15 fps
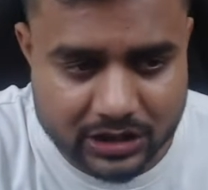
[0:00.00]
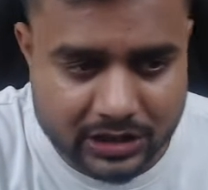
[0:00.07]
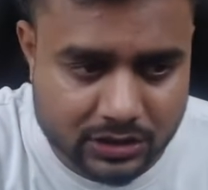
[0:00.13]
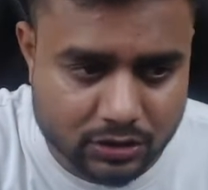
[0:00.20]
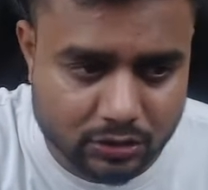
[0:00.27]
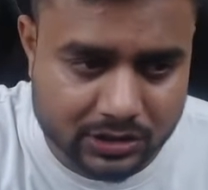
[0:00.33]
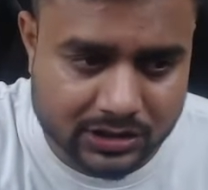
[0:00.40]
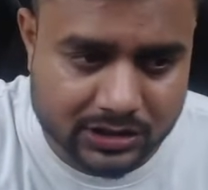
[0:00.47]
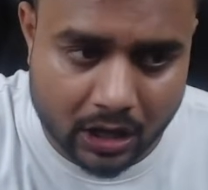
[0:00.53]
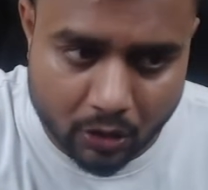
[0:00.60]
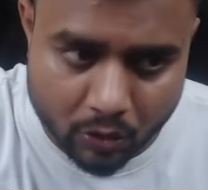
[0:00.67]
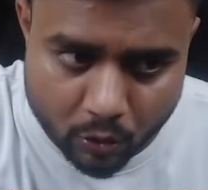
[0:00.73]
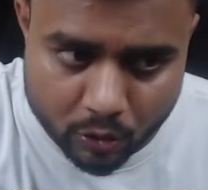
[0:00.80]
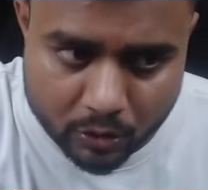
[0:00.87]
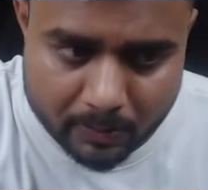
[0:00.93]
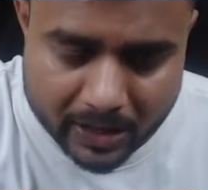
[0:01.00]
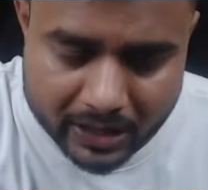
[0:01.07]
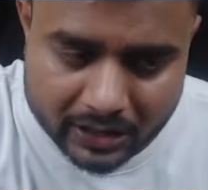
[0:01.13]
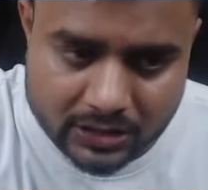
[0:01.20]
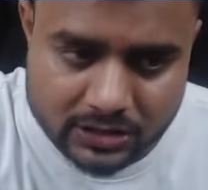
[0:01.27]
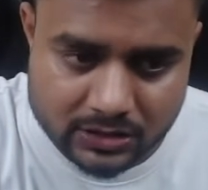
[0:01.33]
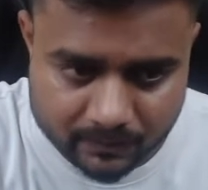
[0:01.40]
So this is the old
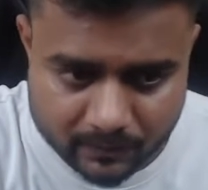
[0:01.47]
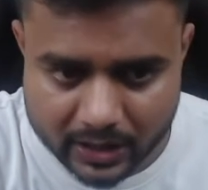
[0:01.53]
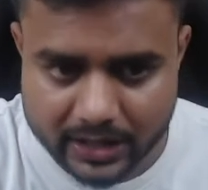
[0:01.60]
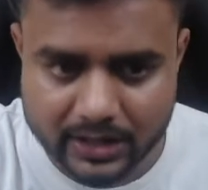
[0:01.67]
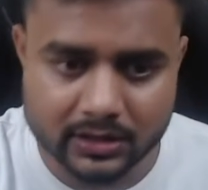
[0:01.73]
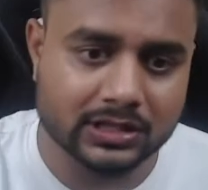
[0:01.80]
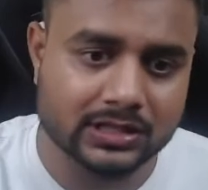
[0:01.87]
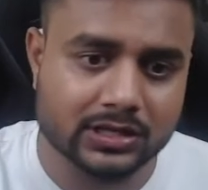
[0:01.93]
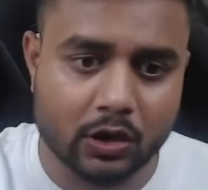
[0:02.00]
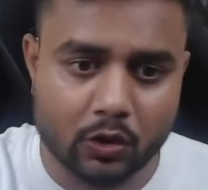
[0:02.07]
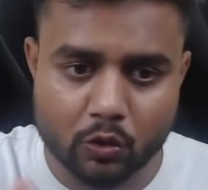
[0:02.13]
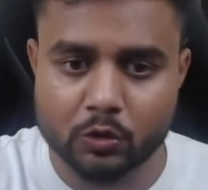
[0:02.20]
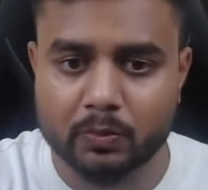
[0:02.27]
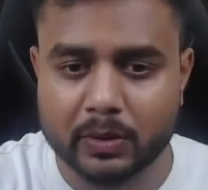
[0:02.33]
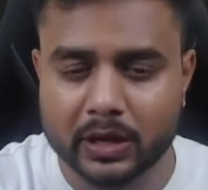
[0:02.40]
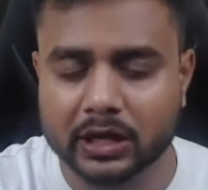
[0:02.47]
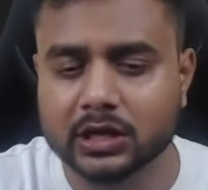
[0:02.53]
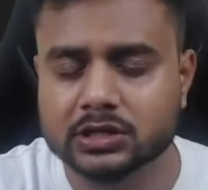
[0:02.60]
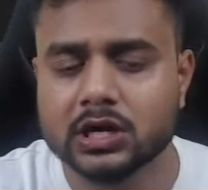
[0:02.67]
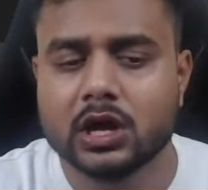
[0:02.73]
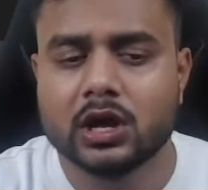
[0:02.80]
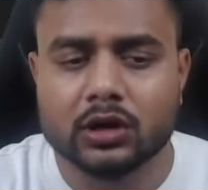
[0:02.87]
package, right? This is the old package.
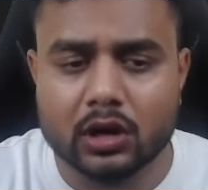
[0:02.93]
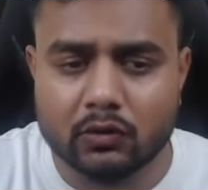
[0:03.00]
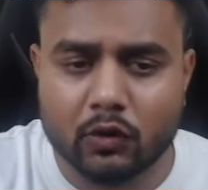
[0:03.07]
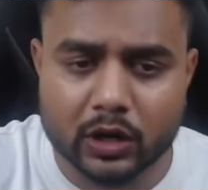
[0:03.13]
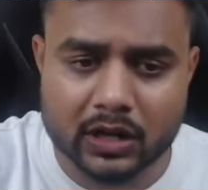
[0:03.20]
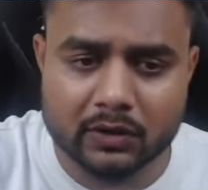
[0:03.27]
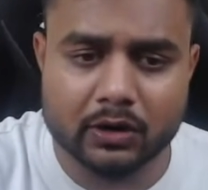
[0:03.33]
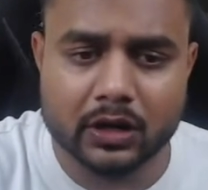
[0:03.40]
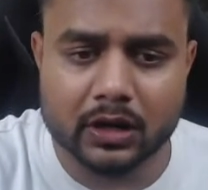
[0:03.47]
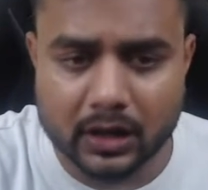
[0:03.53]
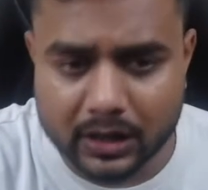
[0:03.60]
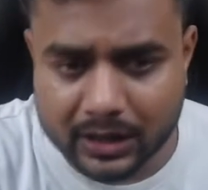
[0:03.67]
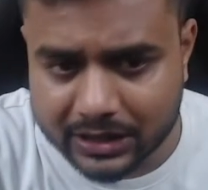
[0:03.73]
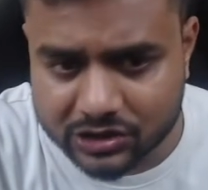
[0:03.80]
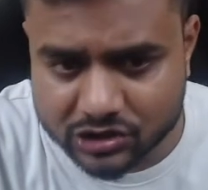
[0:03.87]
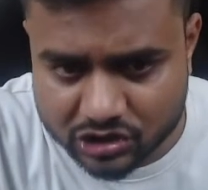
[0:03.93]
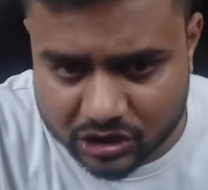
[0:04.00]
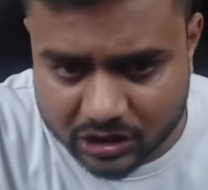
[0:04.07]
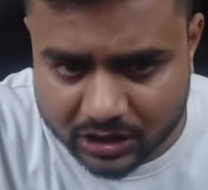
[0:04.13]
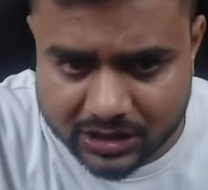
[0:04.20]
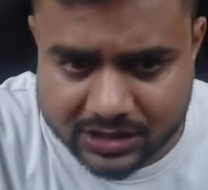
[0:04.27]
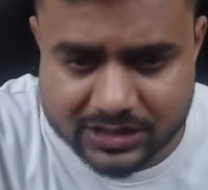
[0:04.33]
Now whatever are like
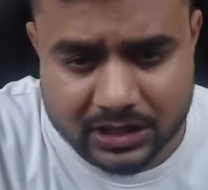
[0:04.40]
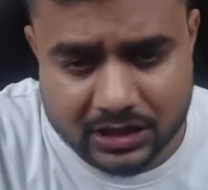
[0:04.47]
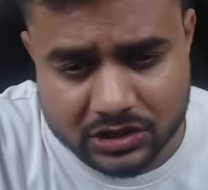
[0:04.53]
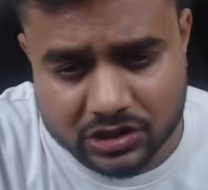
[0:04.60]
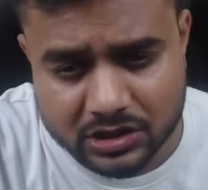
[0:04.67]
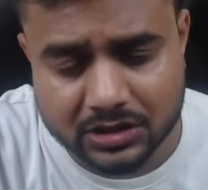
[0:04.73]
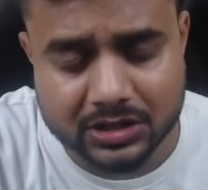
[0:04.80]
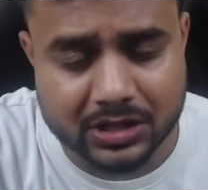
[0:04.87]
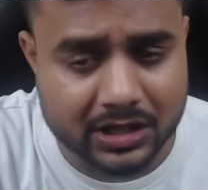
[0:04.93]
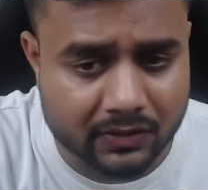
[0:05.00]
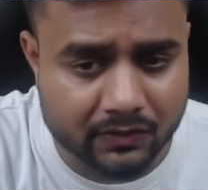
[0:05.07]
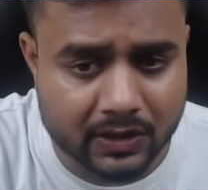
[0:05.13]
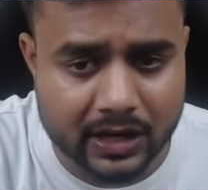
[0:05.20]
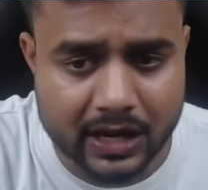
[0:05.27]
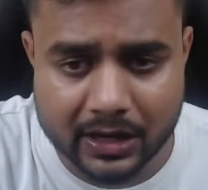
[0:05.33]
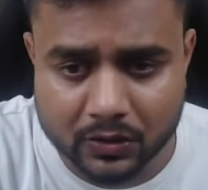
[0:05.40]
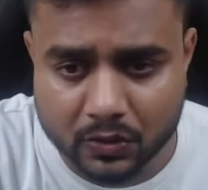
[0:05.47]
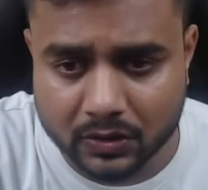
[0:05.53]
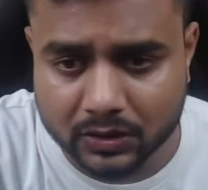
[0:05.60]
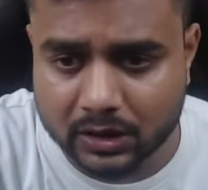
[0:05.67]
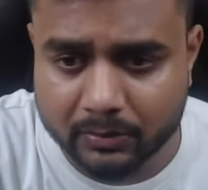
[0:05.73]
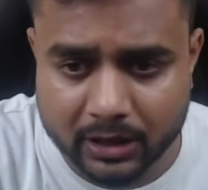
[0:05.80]
chains, agent, retrieval
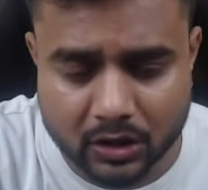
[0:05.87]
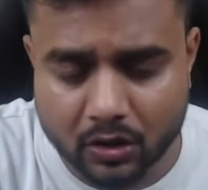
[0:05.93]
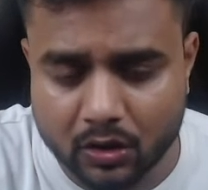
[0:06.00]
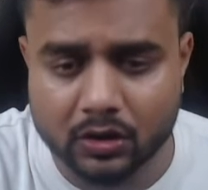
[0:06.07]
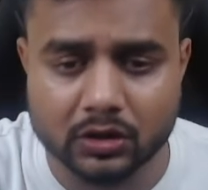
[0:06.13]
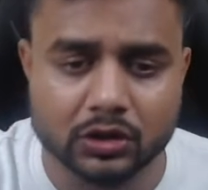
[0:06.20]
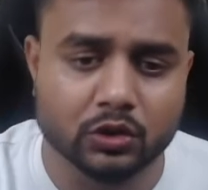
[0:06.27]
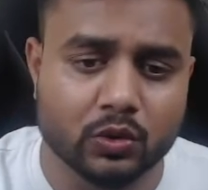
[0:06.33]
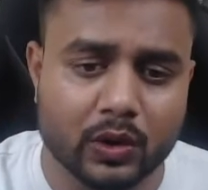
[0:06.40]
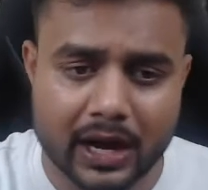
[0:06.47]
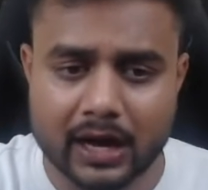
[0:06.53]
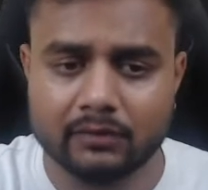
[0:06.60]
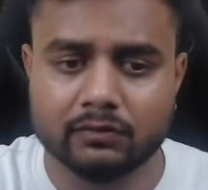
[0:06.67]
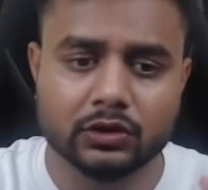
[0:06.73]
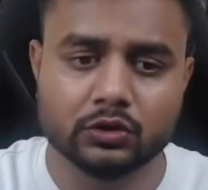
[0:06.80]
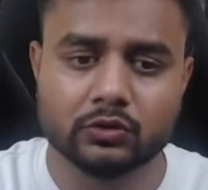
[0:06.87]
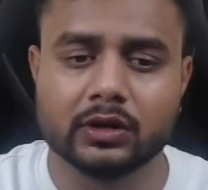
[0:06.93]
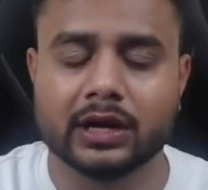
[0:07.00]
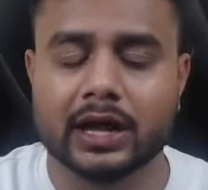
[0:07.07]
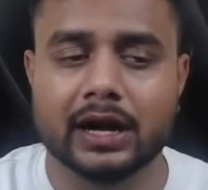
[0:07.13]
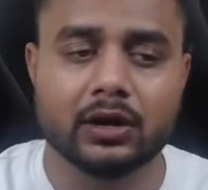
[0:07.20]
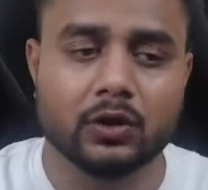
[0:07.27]
algorithm and all you have, you will
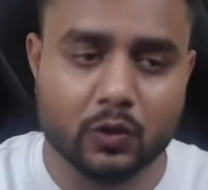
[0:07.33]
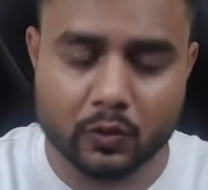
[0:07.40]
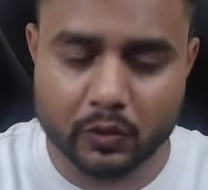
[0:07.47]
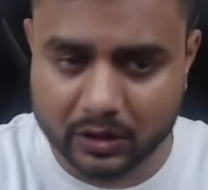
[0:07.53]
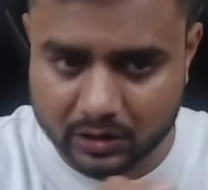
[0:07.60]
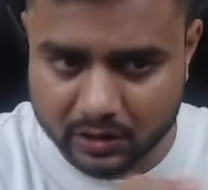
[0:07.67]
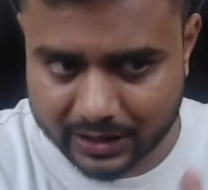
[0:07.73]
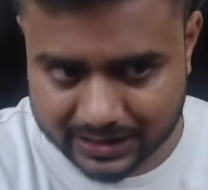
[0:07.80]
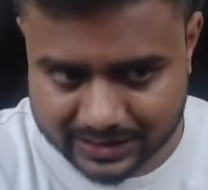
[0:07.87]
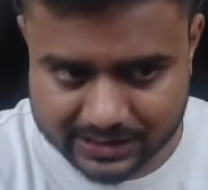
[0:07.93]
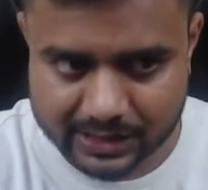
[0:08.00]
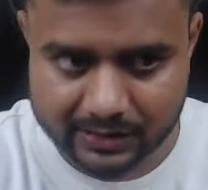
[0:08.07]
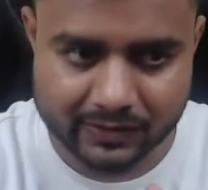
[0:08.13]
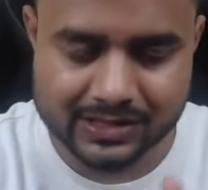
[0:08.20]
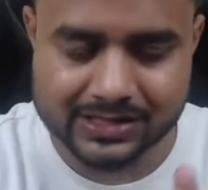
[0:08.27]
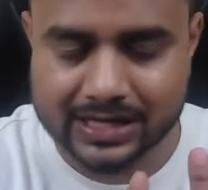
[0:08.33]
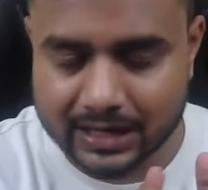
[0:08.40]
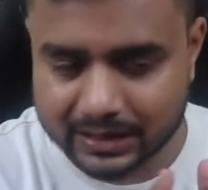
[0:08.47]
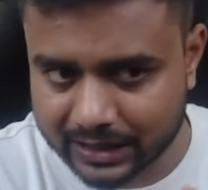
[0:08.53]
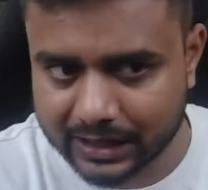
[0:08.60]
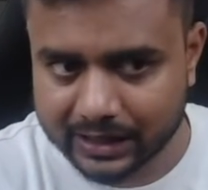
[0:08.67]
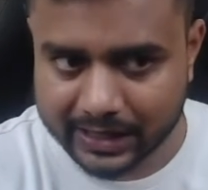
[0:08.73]
get over here itself inside
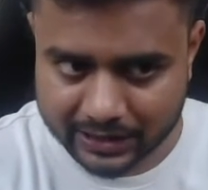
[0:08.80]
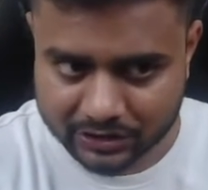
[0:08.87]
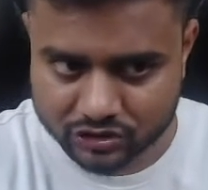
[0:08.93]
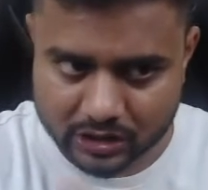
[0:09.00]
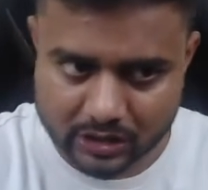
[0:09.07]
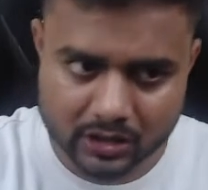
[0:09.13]
the Langchain.